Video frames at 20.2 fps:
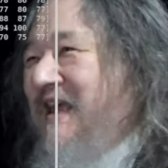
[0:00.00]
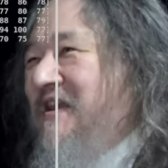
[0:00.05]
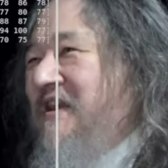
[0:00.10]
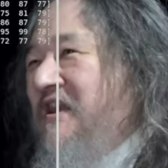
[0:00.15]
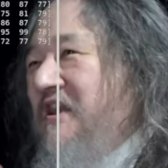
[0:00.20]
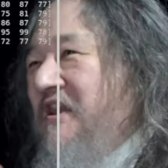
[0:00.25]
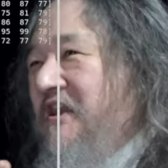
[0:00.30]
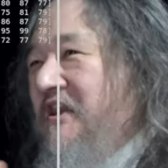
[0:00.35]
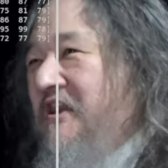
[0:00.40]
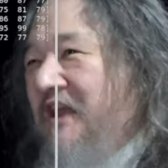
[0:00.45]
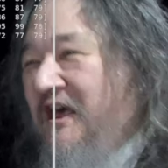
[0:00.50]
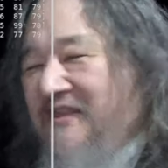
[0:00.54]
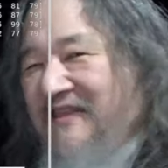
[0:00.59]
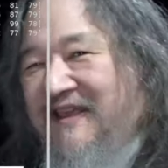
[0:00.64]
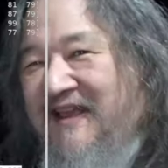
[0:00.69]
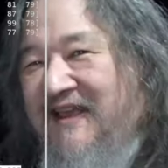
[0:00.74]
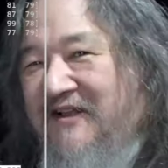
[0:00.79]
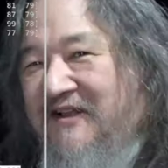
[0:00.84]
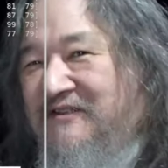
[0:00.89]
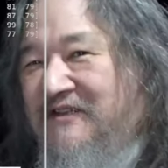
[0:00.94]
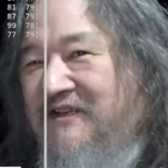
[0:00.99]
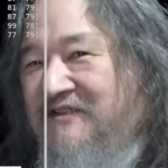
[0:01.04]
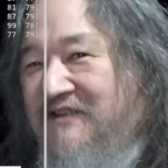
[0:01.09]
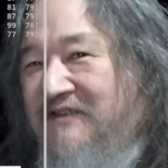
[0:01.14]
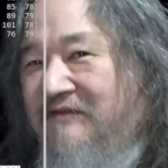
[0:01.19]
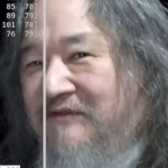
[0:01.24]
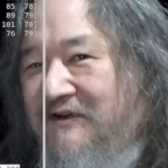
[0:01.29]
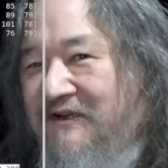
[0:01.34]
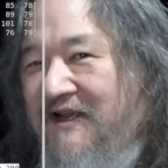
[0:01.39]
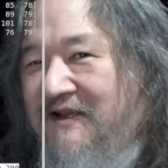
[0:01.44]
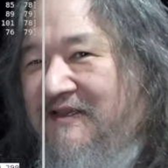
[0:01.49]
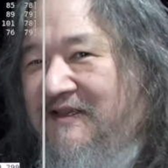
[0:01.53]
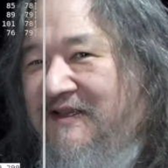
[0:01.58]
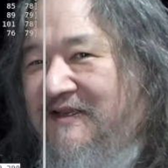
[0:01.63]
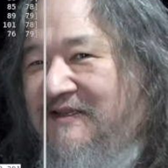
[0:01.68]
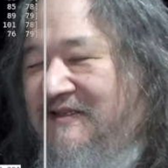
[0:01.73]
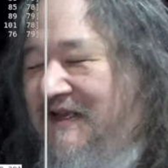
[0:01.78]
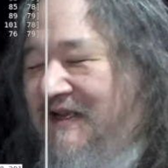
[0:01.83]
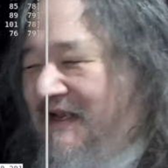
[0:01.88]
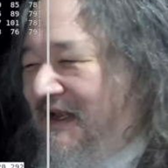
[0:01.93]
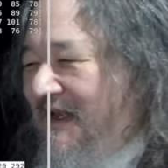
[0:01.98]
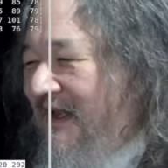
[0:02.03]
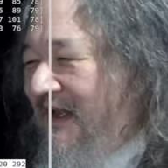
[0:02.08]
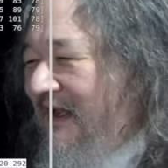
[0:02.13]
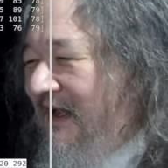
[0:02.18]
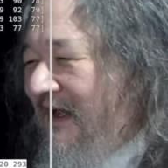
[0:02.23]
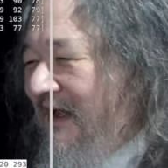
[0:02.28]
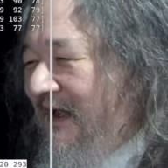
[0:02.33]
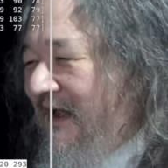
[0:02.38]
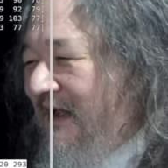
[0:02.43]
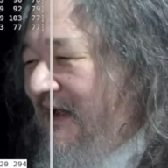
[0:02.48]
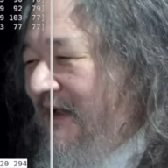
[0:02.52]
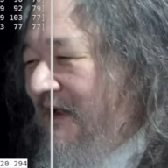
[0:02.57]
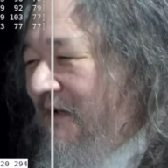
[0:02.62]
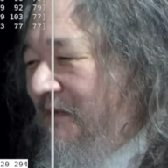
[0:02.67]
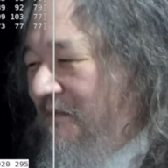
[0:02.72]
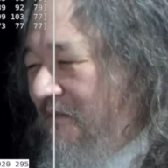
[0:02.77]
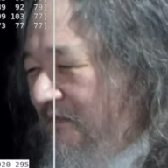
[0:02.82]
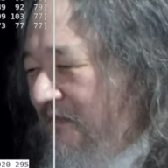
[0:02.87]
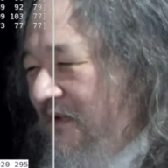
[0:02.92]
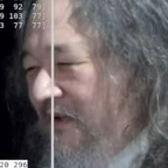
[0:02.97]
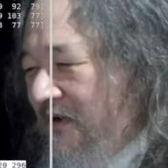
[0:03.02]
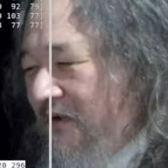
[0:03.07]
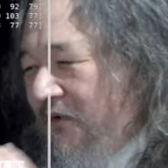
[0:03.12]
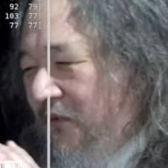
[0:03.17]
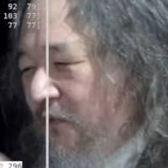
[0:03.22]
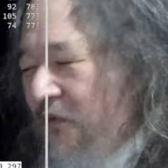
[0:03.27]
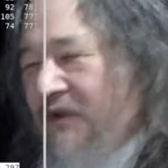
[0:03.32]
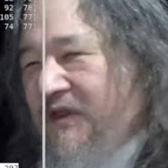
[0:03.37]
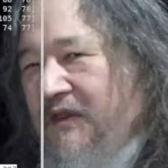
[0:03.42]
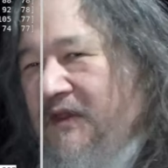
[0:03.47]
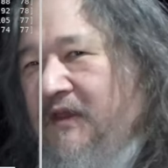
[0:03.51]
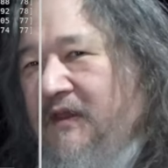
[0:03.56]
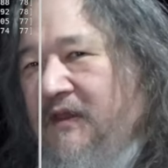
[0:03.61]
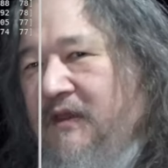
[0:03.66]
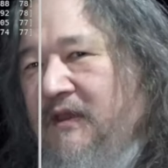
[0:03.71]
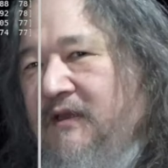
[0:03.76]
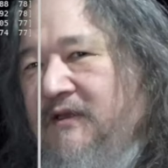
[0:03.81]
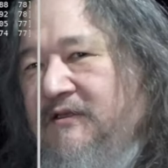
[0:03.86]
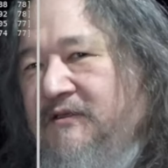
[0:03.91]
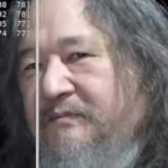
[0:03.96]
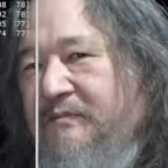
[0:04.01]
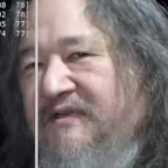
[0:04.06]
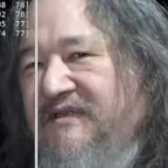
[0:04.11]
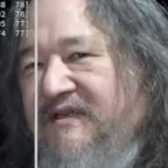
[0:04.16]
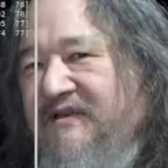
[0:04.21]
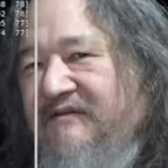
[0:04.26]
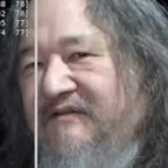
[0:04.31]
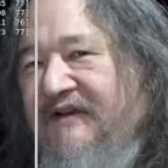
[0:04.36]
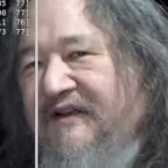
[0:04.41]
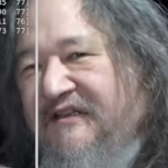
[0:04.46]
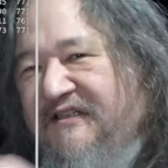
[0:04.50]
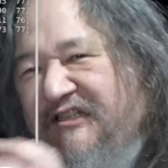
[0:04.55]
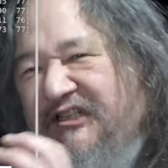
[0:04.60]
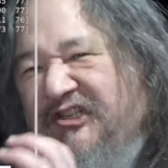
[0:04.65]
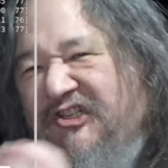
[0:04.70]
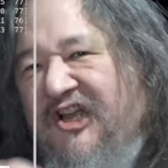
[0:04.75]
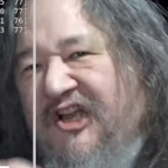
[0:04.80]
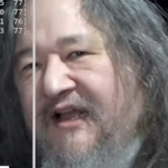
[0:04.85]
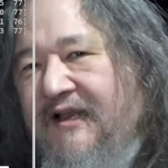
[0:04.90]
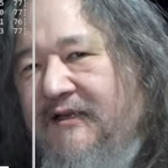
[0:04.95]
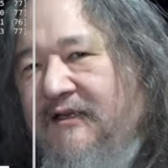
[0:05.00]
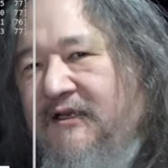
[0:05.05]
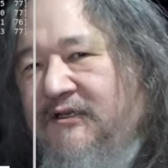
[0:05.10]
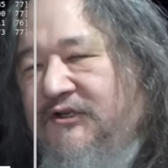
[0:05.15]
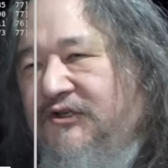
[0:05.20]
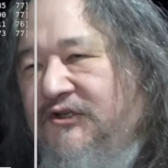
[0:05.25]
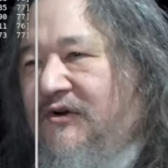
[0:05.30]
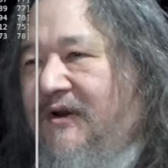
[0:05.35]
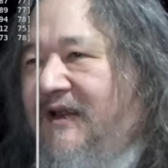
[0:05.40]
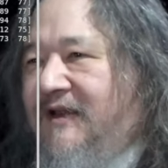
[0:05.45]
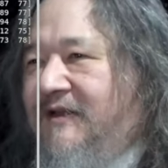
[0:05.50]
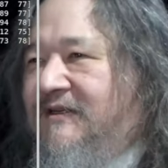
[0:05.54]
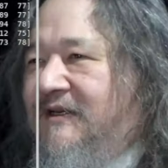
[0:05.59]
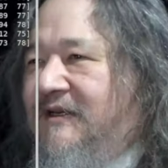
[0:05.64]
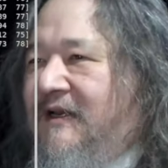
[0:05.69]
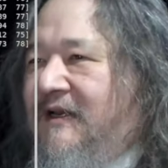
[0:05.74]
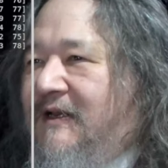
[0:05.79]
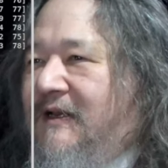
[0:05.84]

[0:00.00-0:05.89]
nothing else has ever done this, uh, um, you know, in, in, these specific design constraints.